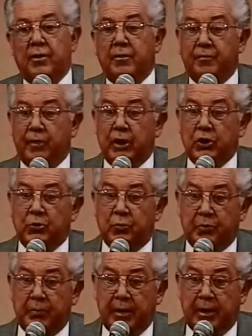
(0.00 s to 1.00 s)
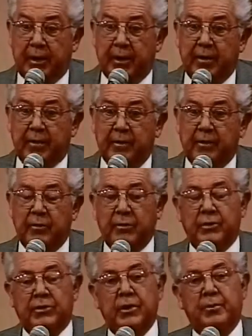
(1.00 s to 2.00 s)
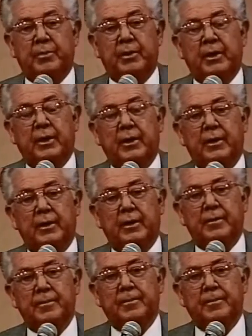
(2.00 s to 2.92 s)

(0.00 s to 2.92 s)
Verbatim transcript: flush with money. We simply uh,